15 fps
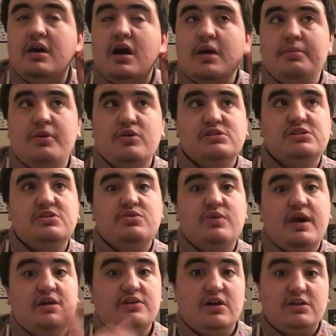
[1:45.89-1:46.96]
a person who
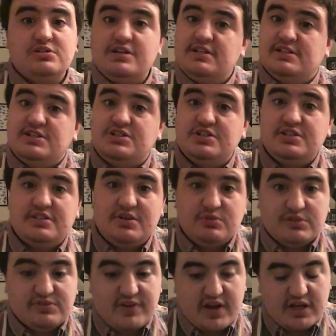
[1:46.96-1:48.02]
had not transitioned that
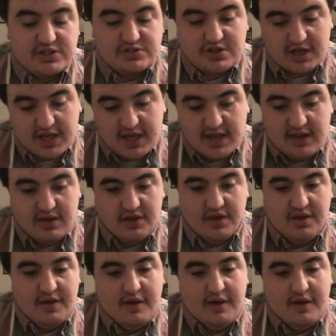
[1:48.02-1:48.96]
was very tricky.